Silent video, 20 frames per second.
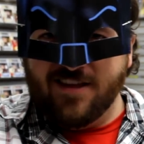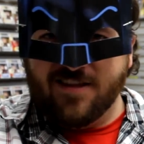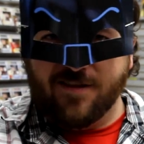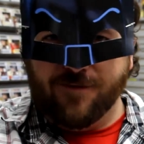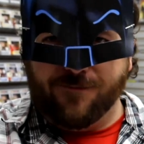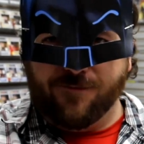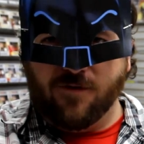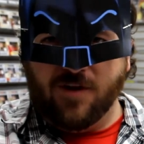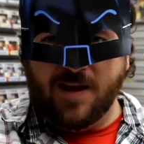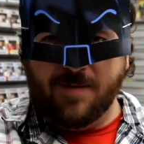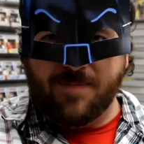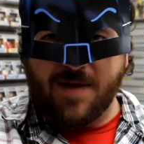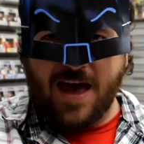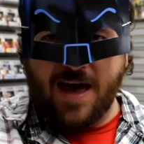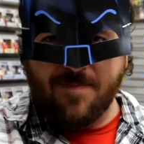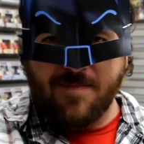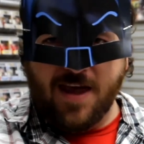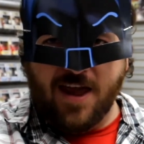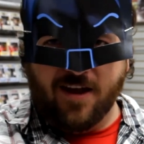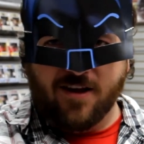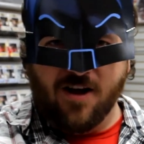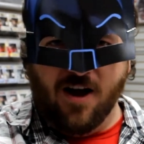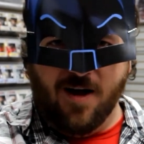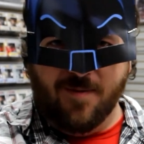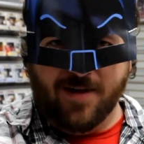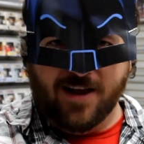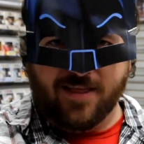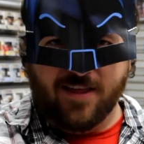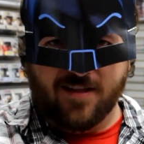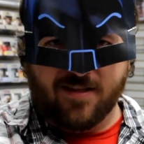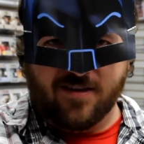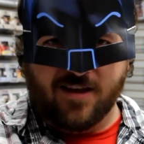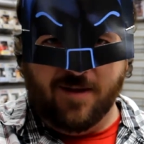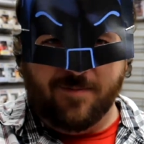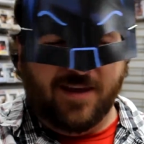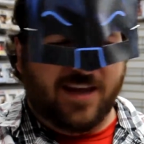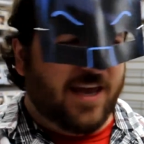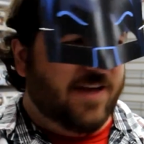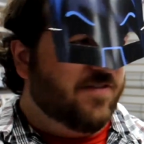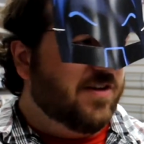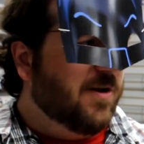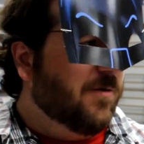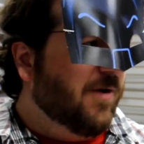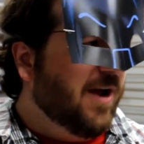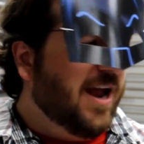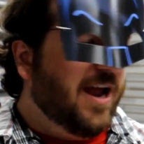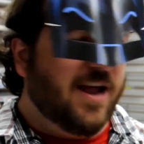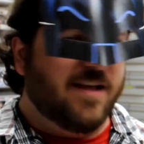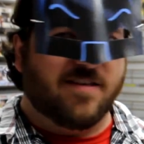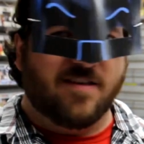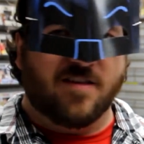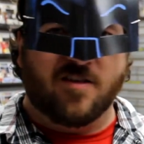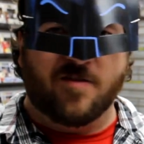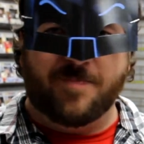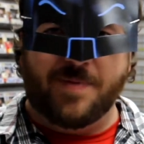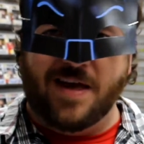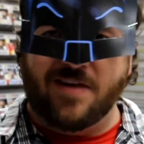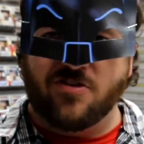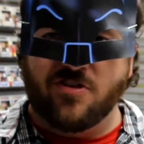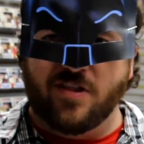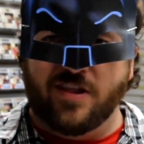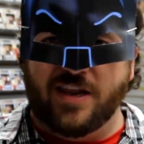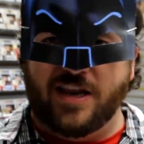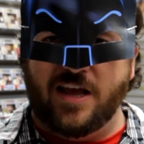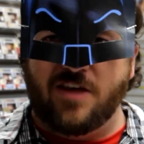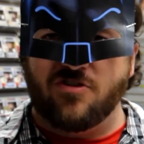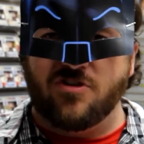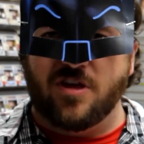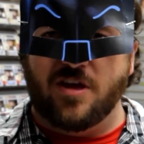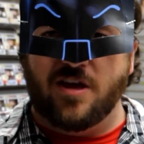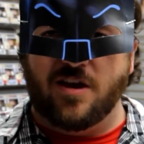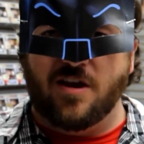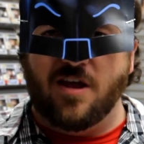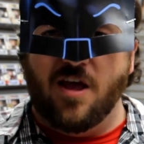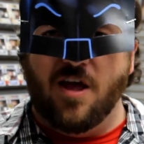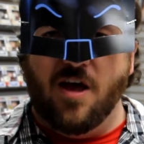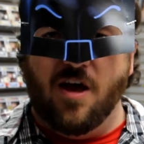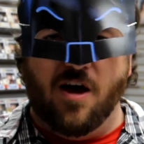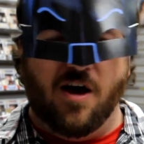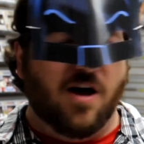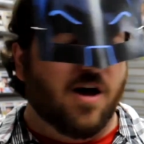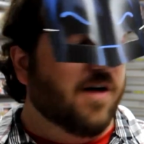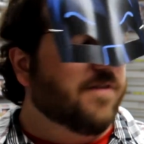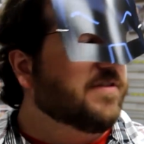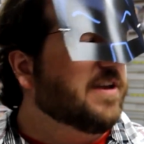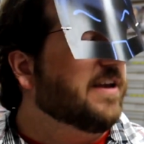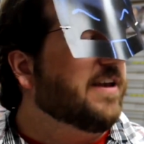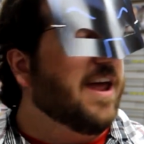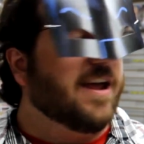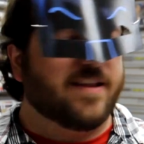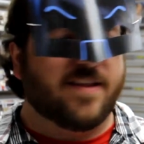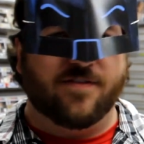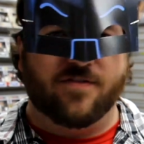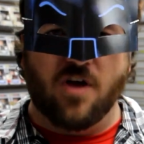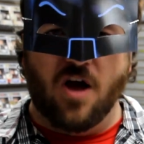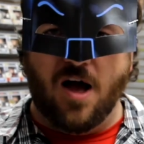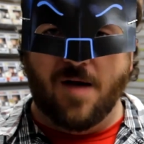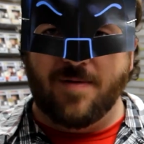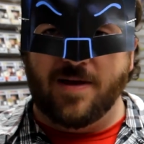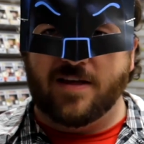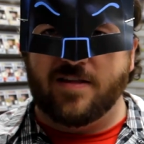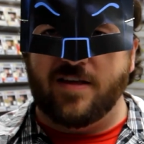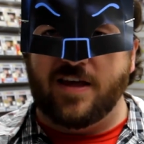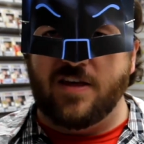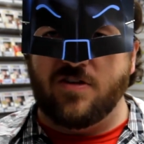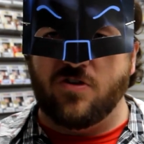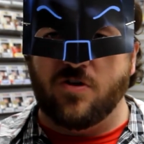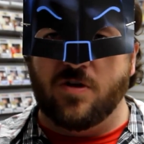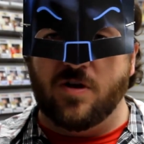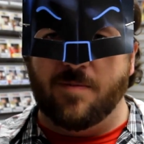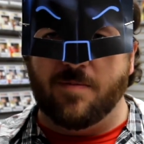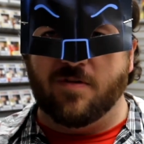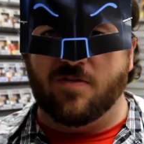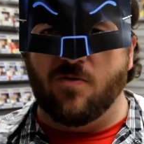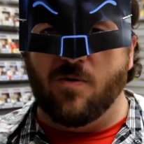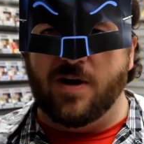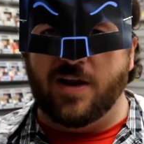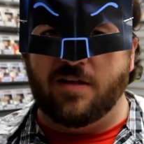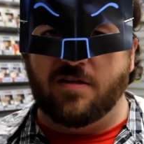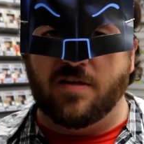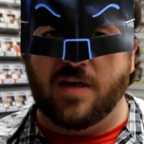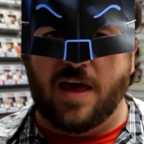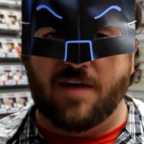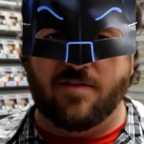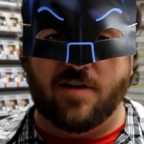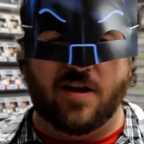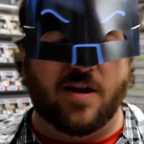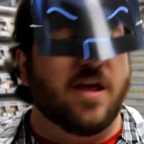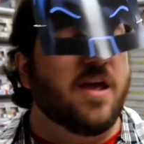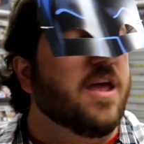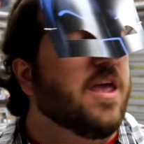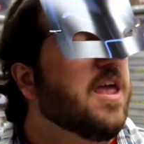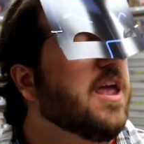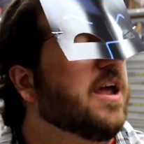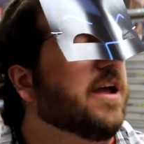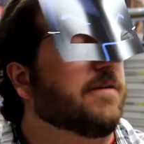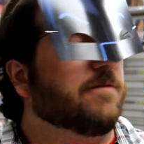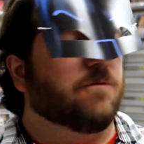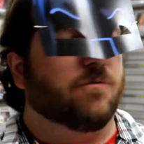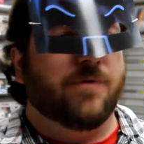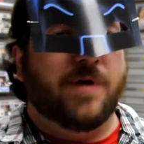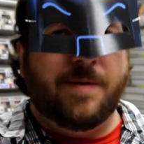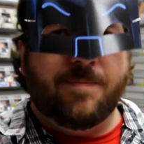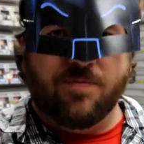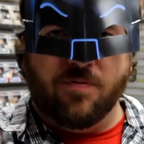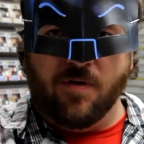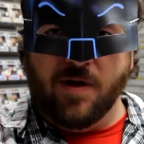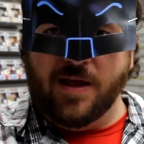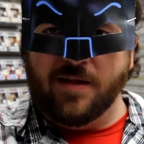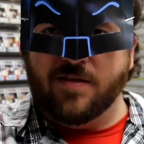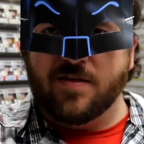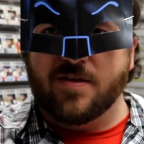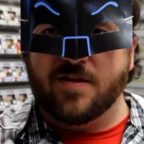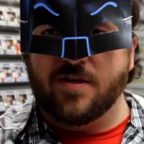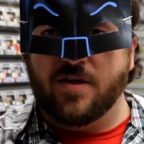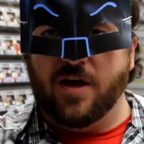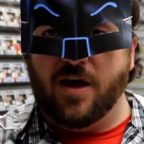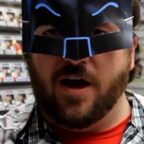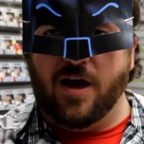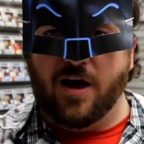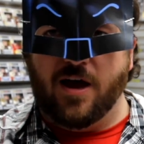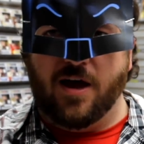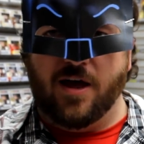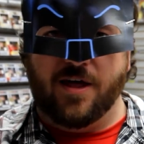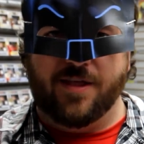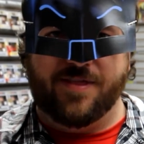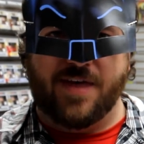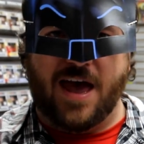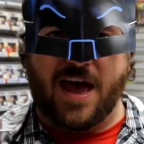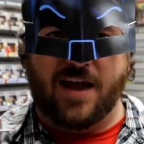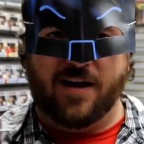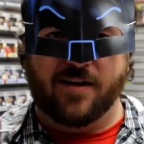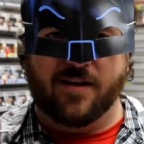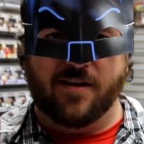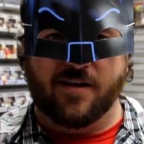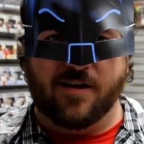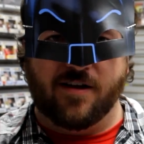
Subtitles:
is the free Batman comic that's going to be given away. It's a special edition of Detective Comics issue number 27. It reprints that